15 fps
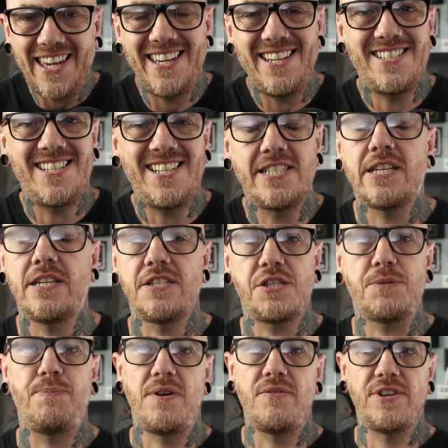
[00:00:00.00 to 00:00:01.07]
he sees
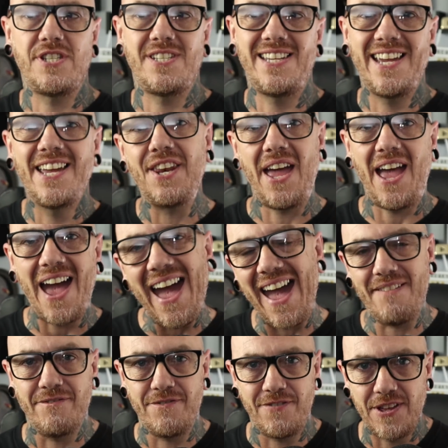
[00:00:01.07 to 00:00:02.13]
conspiracy in
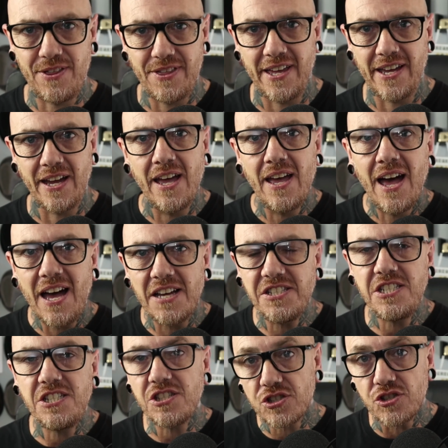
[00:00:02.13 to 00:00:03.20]
everything. Has
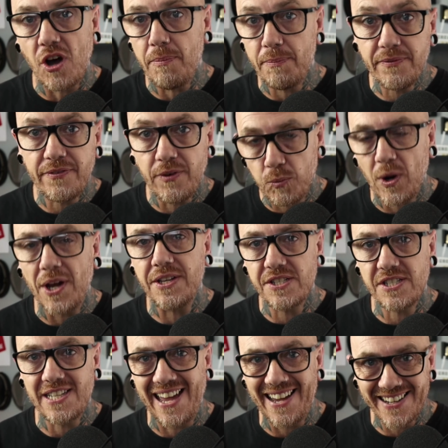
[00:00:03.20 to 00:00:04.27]
he stopped for
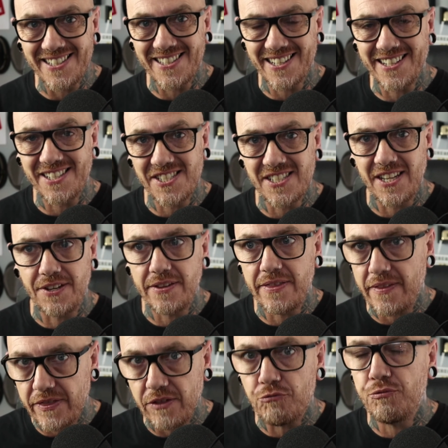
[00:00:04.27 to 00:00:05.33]
1 second to consider
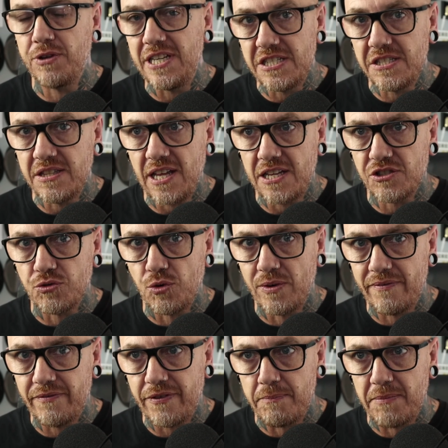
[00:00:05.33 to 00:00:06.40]
that the reason there's no
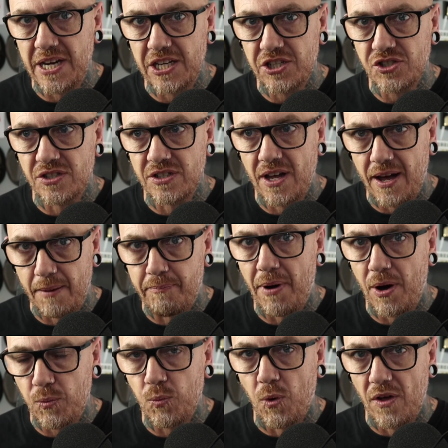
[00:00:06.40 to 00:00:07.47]
information
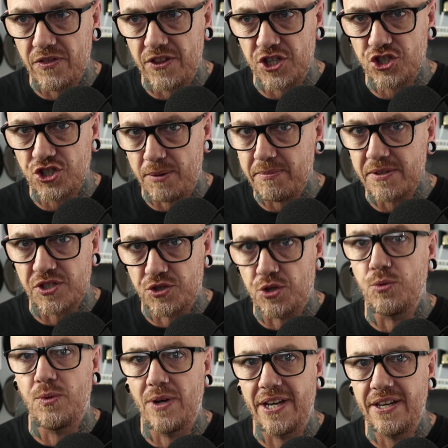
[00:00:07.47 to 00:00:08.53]
about what this ship is
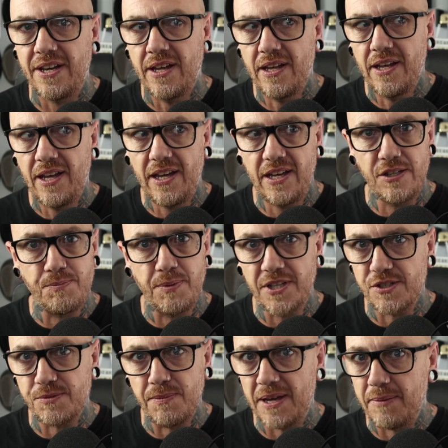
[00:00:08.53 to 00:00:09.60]
doing is
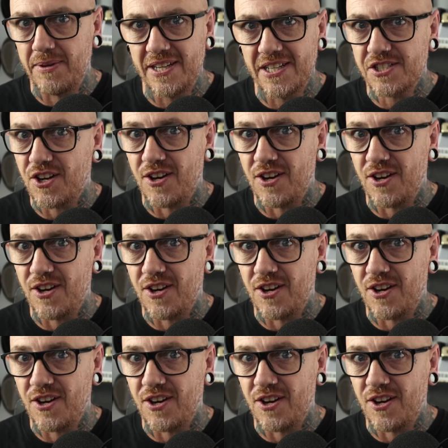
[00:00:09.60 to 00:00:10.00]
because maybe it's